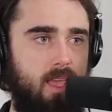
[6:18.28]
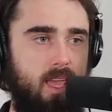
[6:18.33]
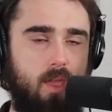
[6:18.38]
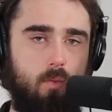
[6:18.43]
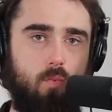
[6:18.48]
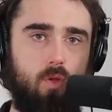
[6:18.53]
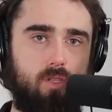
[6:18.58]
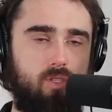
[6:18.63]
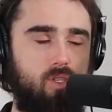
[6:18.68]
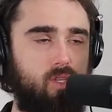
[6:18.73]

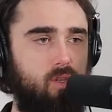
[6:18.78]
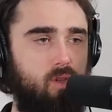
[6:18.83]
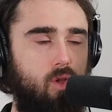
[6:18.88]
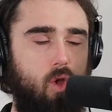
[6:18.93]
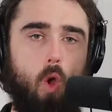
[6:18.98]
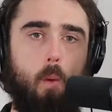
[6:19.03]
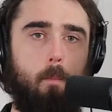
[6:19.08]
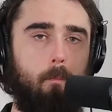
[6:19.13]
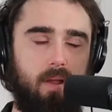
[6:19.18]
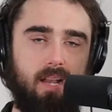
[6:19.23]
he was
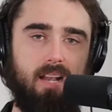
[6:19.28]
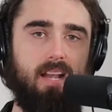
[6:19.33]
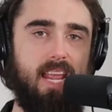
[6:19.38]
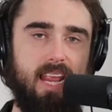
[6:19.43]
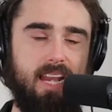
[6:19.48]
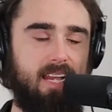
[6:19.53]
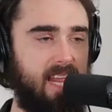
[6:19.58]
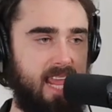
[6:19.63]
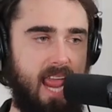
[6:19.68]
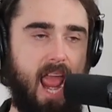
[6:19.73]

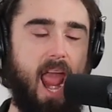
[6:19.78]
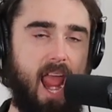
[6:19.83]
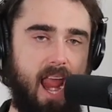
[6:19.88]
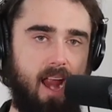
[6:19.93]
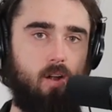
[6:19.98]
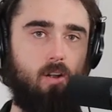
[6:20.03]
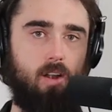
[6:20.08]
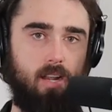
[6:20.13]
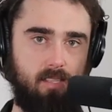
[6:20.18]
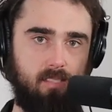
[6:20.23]
completely
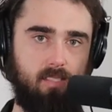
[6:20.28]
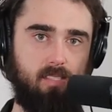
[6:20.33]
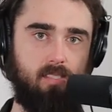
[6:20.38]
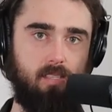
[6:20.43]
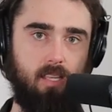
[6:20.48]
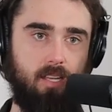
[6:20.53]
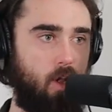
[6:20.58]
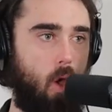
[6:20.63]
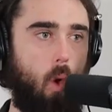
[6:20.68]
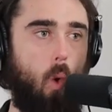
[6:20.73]

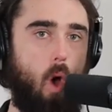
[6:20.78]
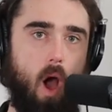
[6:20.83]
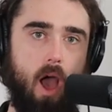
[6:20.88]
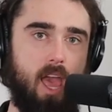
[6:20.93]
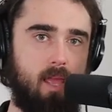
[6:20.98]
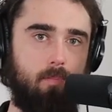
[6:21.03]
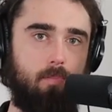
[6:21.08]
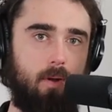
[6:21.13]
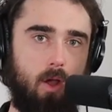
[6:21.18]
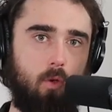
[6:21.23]
hairless, no
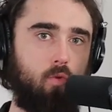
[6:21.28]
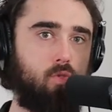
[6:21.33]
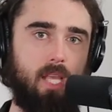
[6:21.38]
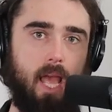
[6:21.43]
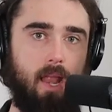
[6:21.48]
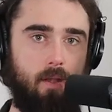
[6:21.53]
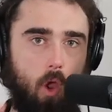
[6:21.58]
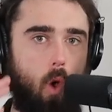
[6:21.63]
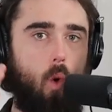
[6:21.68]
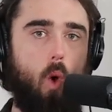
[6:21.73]

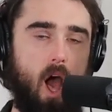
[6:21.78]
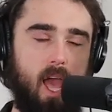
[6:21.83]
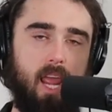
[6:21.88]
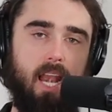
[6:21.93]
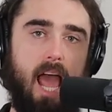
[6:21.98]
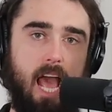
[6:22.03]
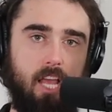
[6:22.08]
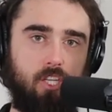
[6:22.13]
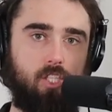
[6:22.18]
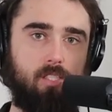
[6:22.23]
eyebrows and no
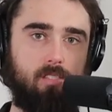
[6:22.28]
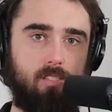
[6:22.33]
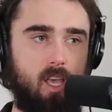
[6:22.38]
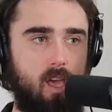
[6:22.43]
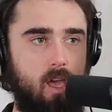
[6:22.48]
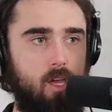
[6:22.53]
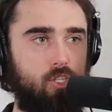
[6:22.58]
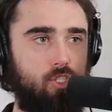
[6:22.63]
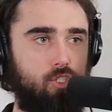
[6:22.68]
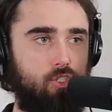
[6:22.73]

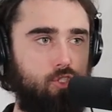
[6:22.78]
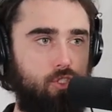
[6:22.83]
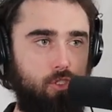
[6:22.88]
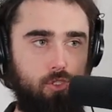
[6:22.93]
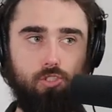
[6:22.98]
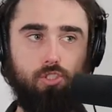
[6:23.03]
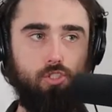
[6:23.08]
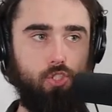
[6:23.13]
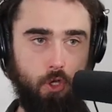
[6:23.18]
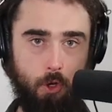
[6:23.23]
eyelashes.
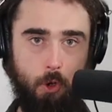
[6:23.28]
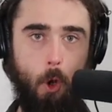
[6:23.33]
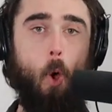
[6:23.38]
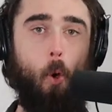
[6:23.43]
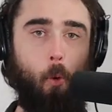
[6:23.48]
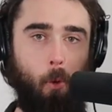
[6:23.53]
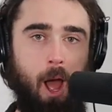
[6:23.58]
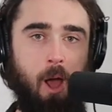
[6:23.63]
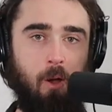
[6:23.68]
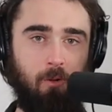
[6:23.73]
Do you
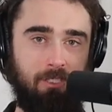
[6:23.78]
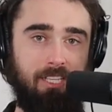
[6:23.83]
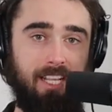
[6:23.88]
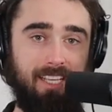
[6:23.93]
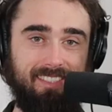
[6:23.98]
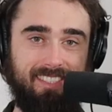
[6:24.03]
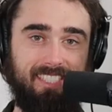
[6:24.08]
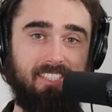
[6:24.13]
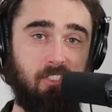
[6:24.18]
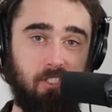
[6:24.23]
know how
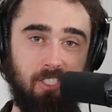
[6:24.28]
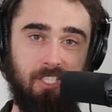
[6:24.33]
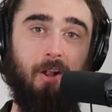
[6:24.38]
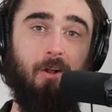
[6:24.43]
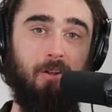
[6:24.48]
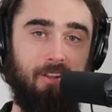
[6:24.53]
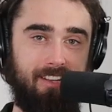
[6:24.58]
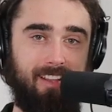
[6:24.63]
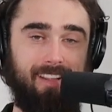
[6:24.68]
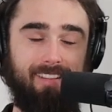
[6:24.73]

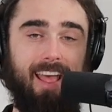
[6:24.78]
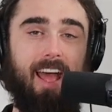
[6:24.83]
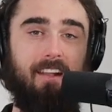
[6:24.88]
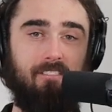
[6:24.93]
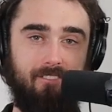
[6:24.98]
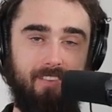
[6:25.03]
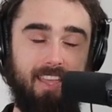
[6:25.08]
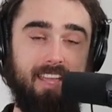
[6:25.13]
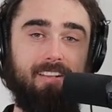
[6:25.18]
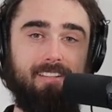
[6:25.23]
disconcerting
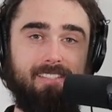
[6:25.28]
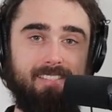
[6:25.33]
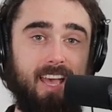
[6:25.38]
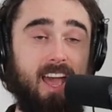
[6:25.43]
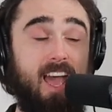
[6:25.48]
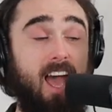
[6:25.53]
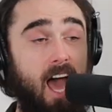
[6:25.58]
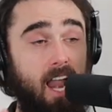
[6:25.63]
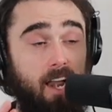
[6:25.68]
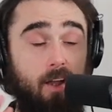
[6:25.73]
that
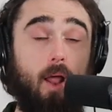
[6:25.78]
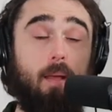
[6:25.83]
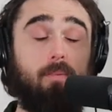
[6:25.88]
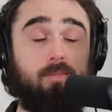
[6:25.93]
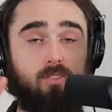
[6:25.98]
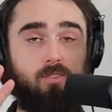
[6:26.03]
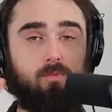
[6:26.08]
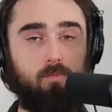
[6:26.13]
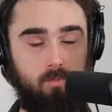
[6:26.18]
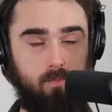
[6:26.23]
feels? And I'm
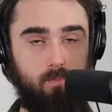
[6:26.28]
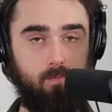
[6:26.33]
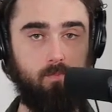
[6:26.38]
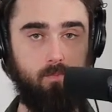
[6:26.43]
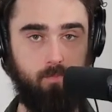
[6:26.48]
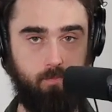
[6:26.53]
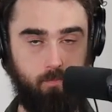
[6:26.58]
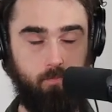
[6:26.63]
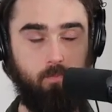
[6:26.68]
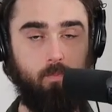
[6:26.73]
not
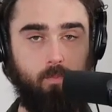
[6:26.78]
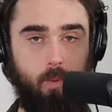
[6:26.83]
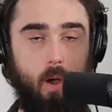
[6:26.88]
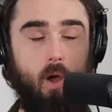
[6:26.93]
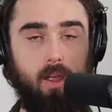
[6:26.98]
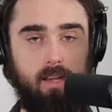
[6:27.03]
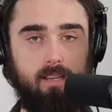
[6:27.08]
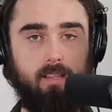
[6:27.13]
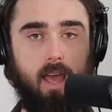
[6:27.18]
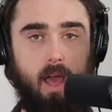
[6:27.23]

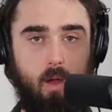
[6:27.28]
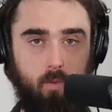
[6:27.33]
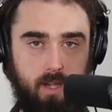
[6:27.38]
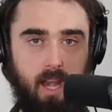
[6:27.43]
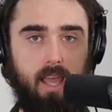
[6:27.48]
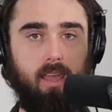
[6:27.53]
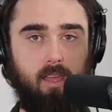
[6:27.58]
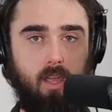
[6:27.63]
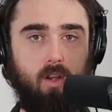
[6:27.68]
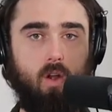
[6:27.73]
pointing
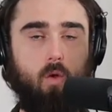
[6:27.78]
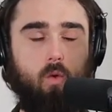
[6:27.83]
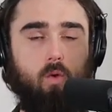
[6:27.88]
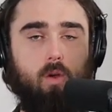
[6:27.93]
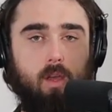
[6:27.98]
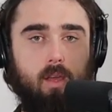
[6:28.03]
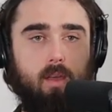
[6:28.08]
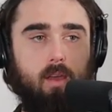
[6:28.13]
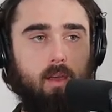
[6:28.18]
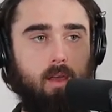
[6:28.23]
out, like, you
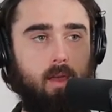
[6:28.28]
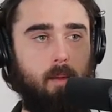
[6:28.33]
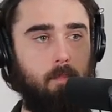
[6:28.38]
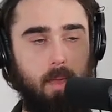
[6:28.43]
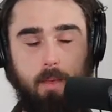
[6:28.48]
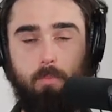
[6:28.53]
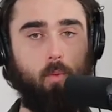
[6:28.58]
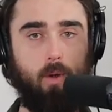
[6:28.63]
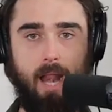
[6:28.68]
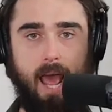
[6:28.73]
know,
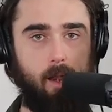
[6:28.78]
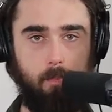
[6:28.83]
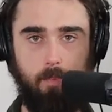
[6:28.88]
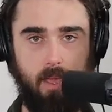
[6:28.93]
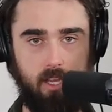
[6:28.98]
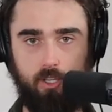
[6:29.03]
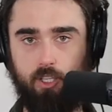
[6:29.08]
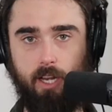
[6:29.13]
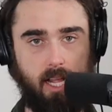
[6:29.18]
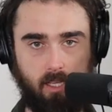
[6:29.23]
people with
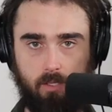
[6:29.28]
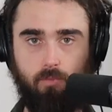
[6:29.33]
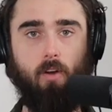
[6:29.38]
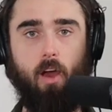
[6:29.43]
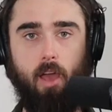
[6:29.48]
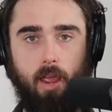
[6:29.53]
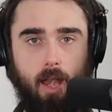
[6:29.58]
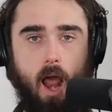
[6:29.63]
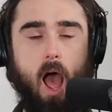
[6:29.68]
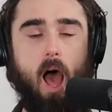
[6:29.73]
alopecia, that's
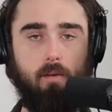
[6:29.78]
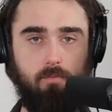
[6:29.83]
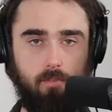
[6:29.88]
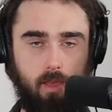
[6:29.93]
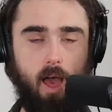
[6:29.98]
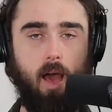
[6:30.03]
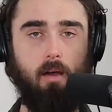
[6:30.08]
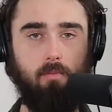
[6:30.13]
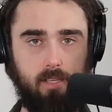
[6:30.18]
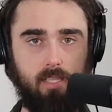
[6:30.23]
fine,
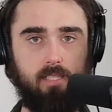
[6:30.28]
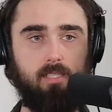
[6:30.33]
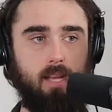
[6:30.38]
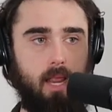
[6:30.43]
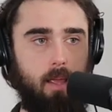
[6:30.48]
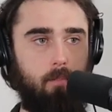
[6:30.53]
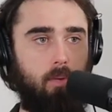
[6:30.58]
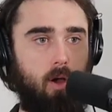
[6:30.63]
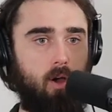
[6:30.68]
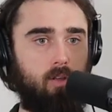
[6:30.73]

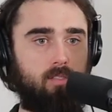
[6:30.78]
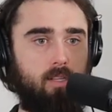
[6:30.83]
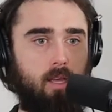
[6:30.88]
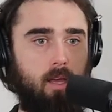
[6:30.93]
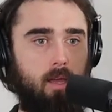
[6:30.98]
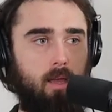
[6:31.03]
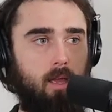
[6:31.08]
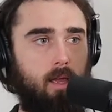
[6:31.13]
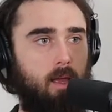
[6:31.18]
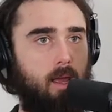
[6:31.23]
obviously, but